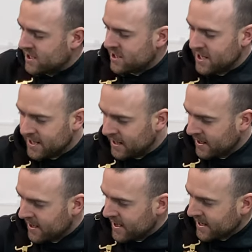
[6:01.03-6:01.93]
steel
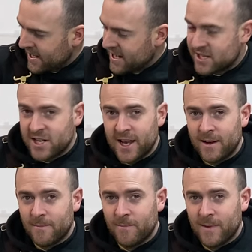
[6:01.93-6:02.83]

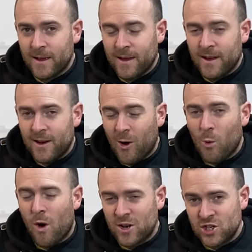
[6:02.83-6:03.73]
casing. Now,
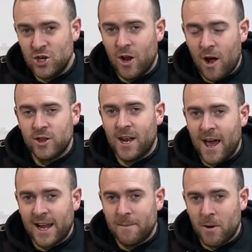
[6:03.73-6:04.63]
what's not to
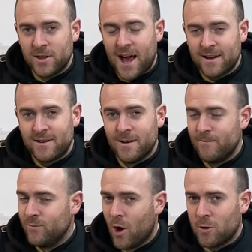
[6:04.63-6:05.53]
like about that?
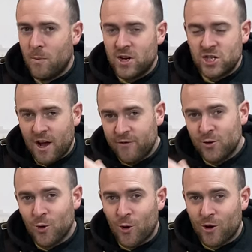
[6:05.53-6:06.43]
Not much stuff
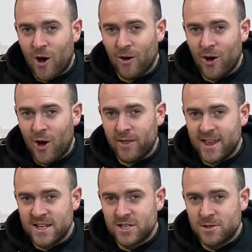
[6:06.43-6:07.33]
to go wrong on
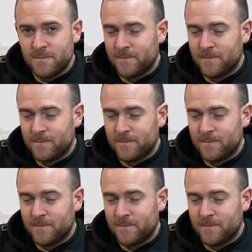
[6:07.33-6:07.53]
this.